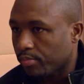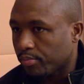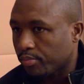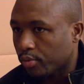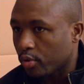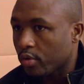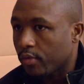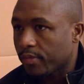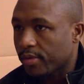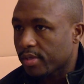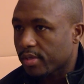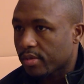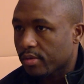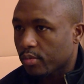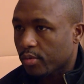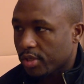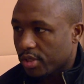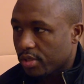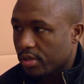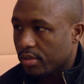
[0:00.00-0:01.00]
proving
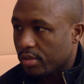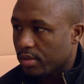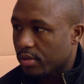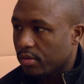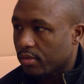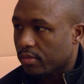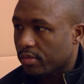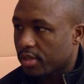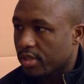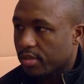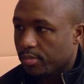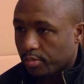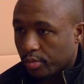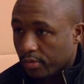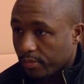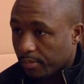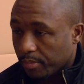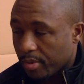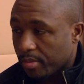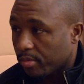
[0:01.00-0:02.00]
to what you can do, just
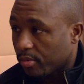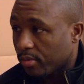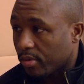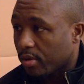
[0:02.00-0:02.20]
proving people